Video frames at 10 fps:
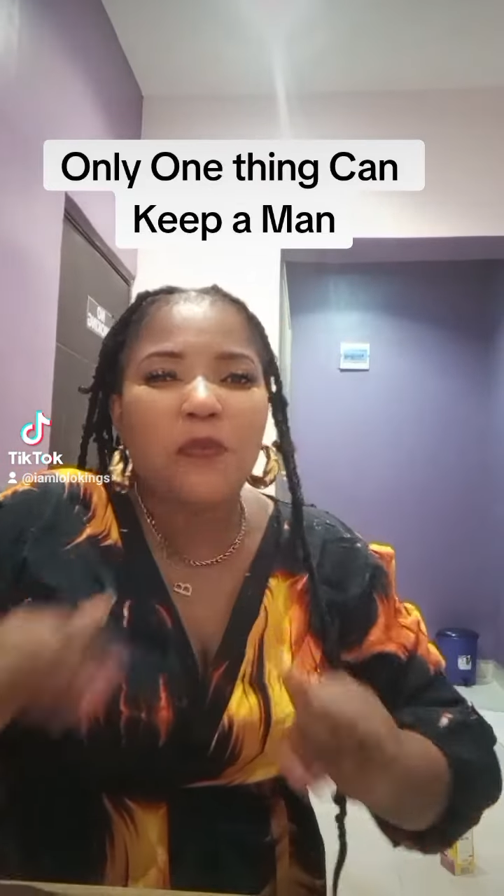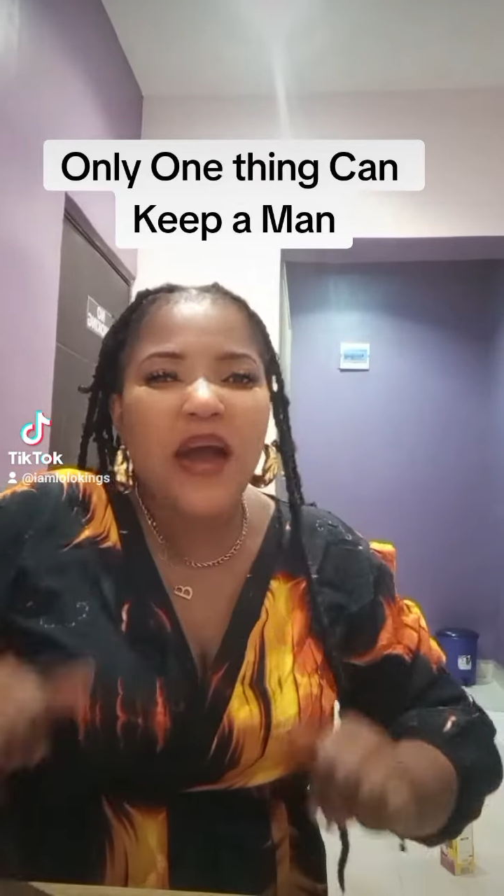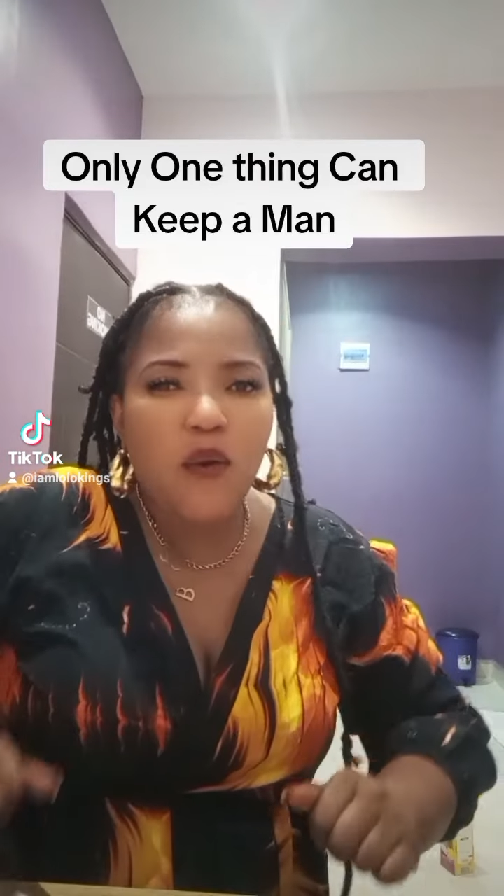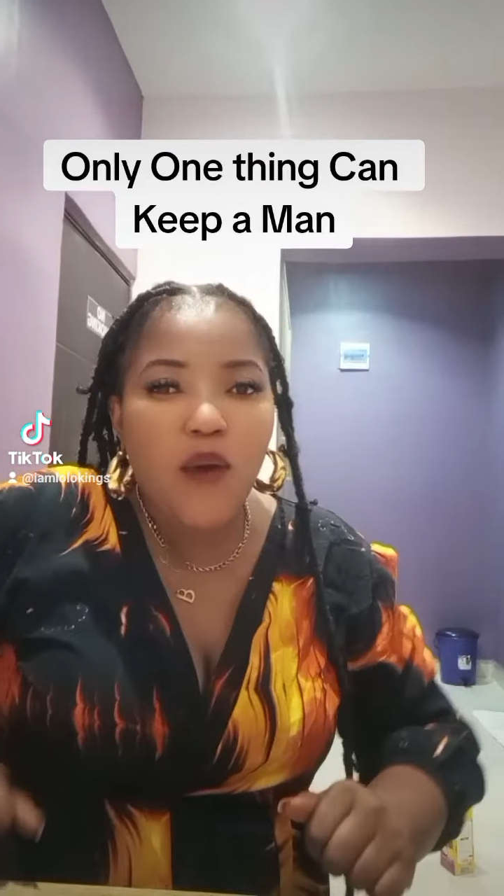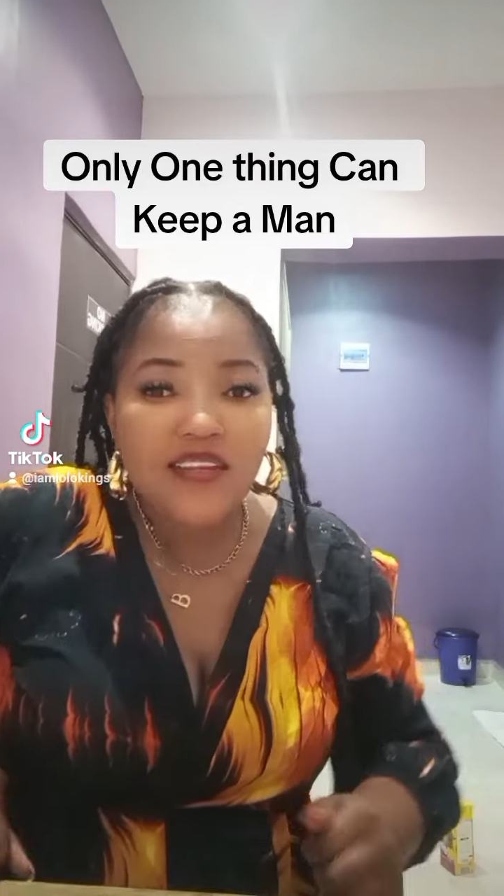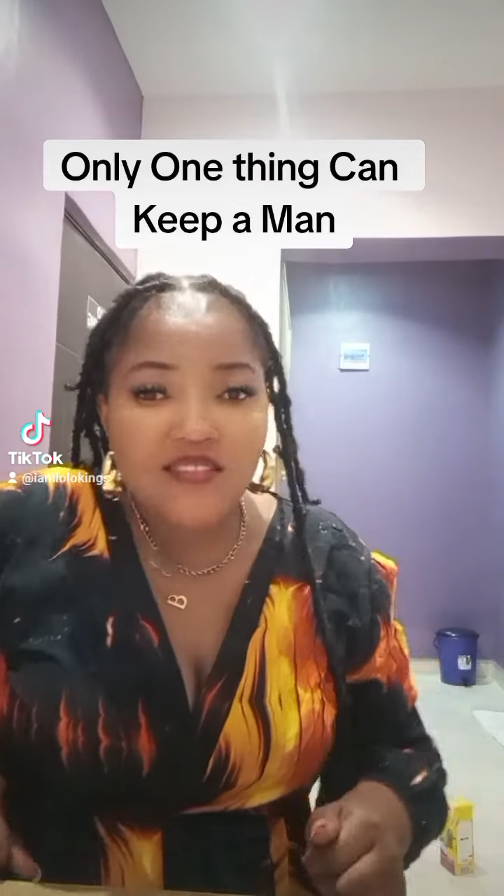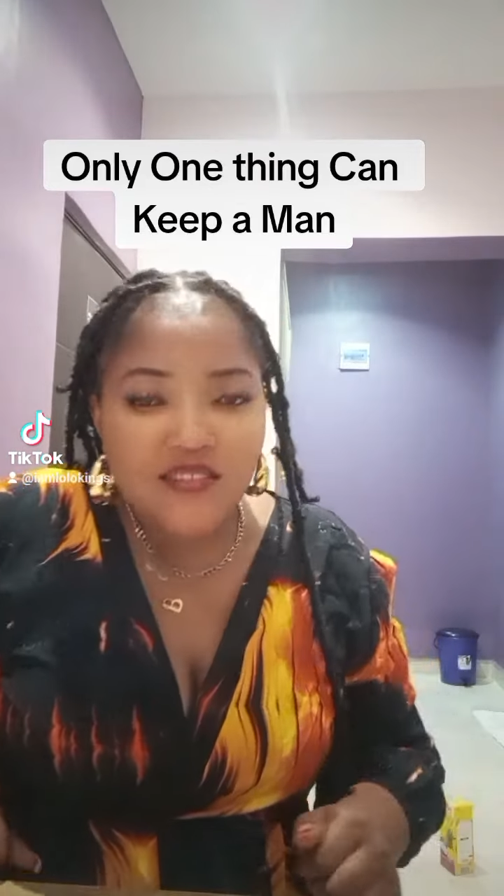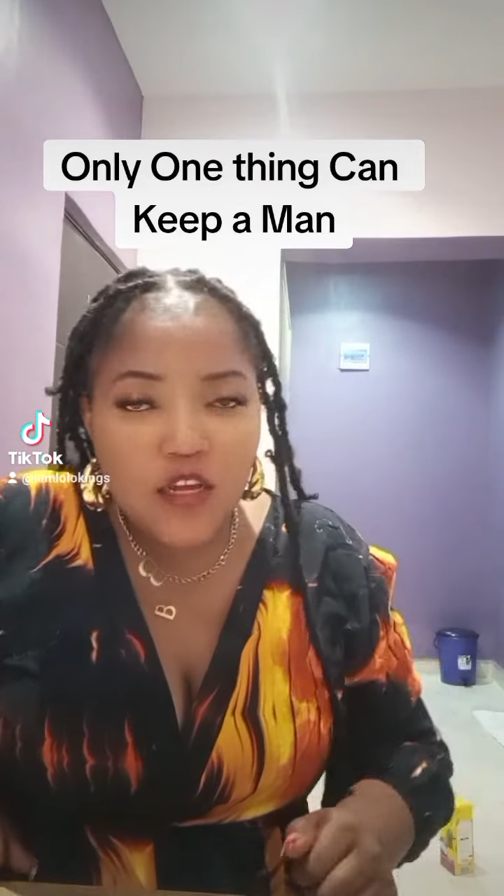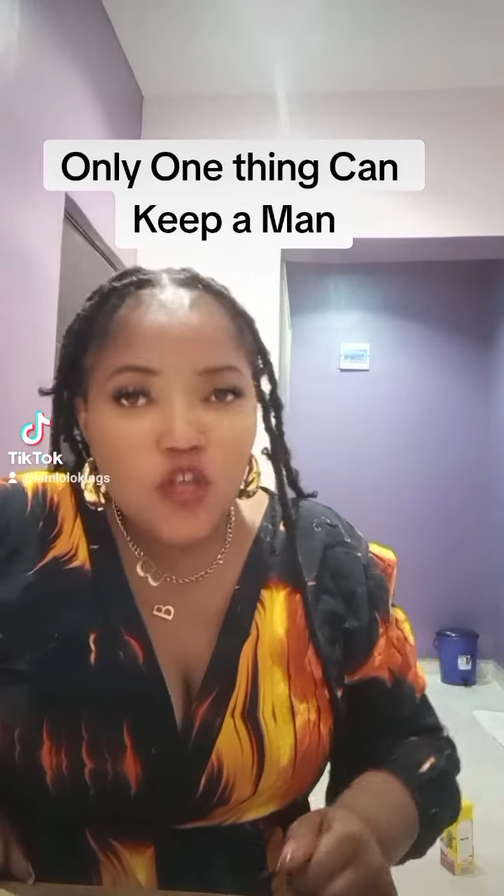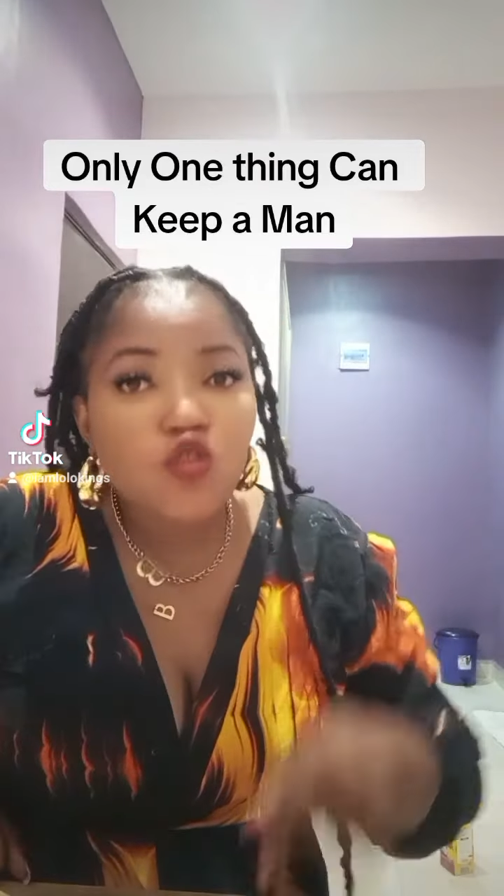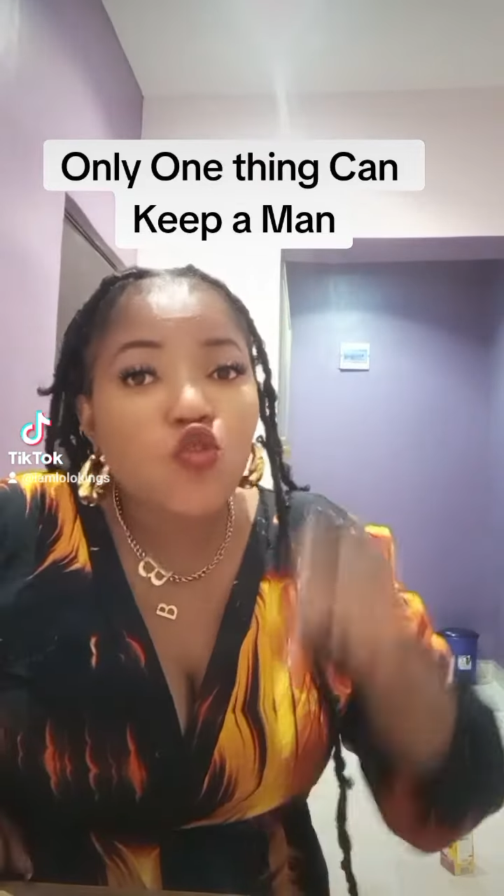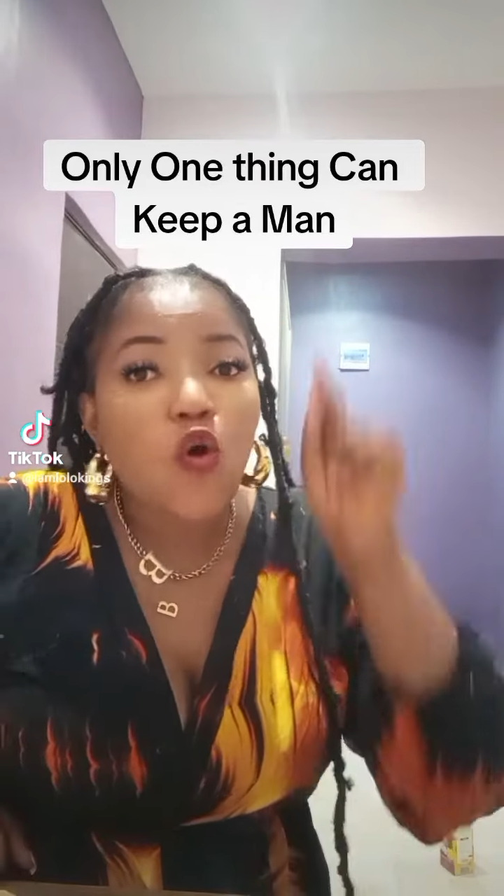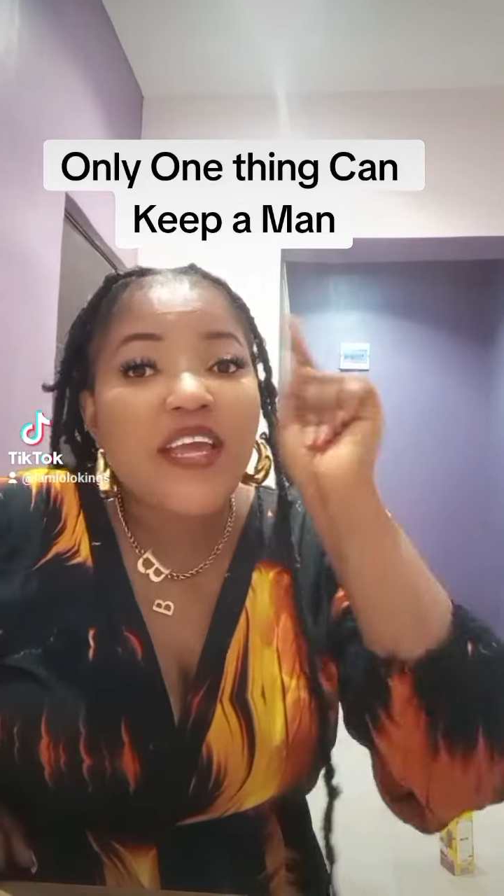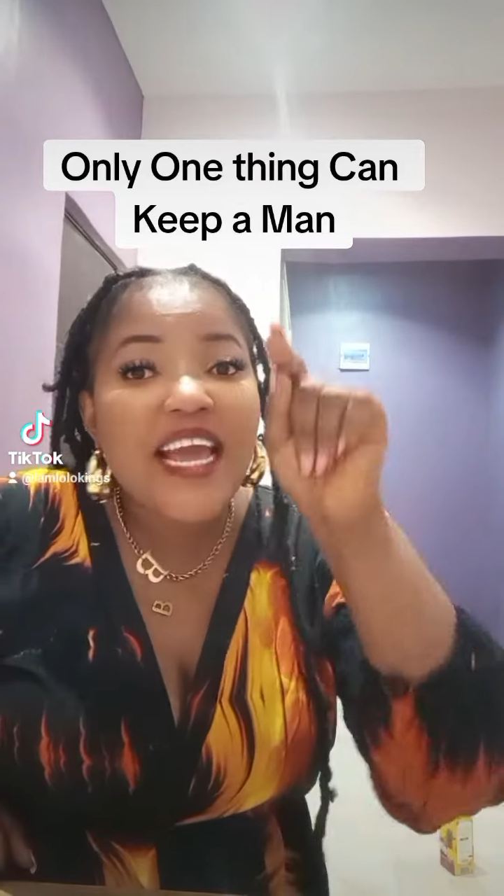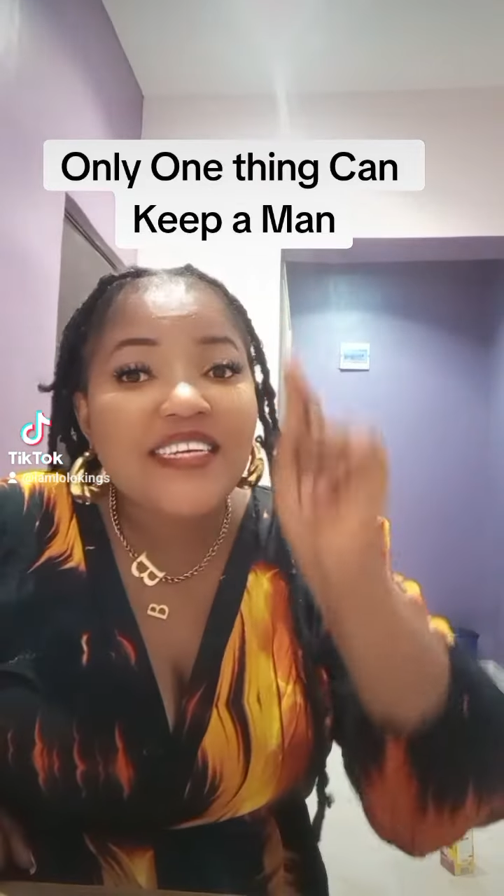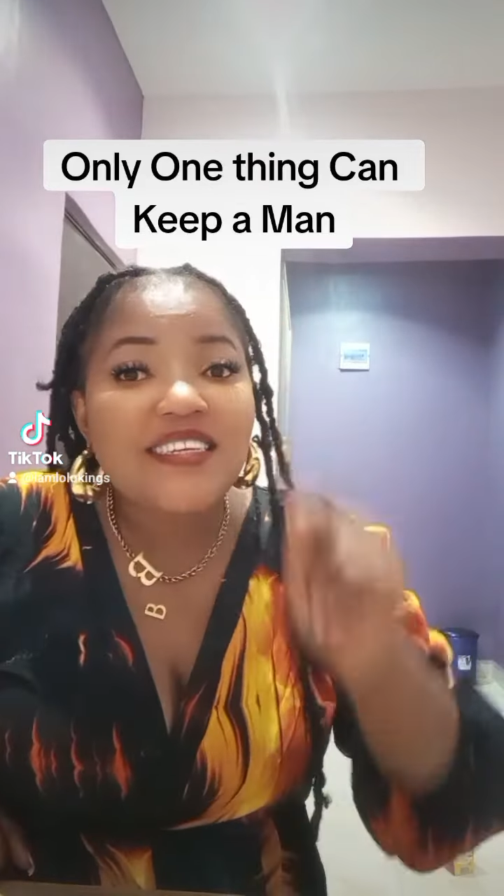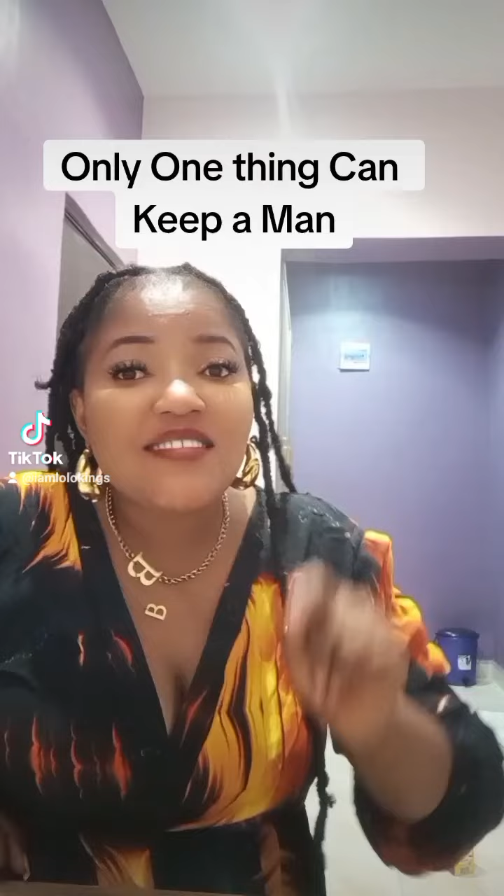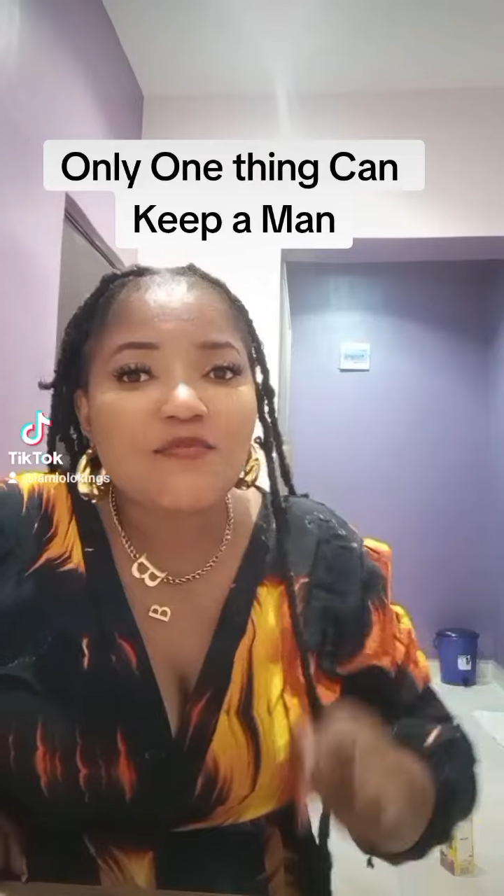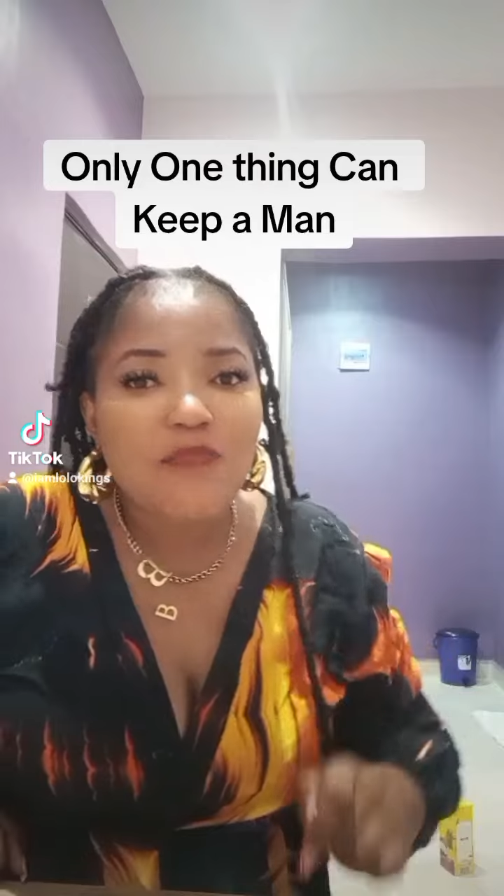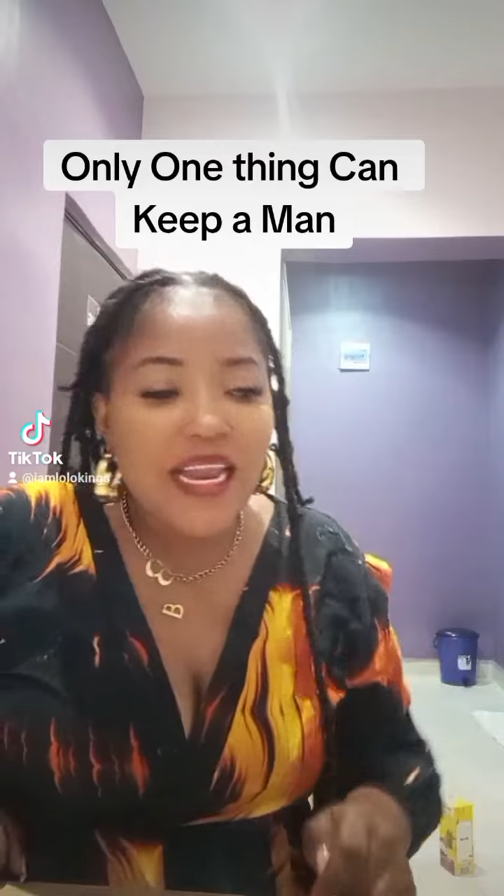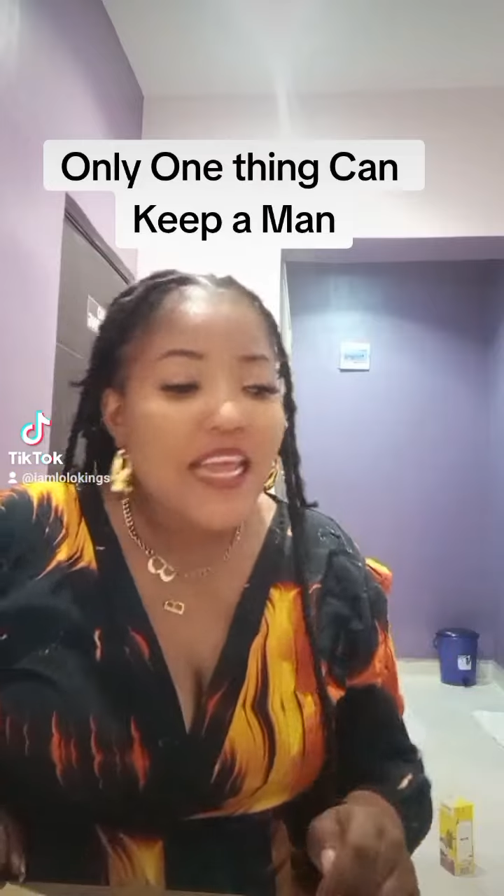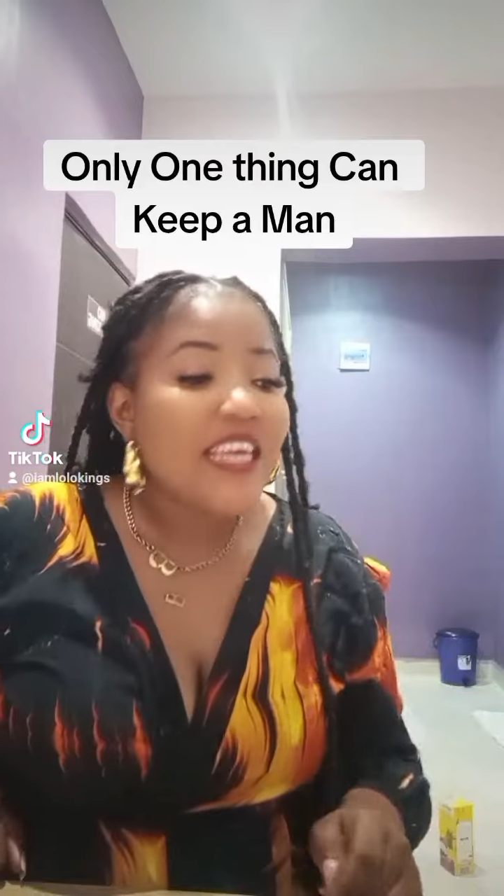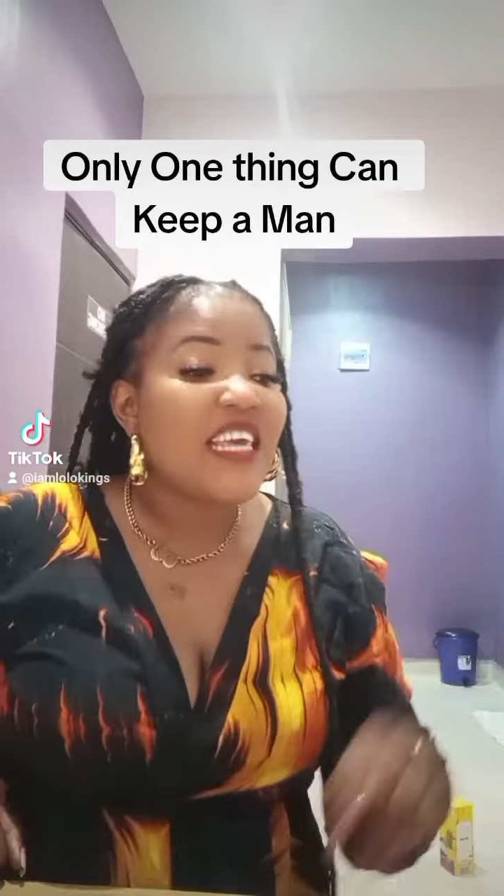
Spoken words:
powers to gain this man.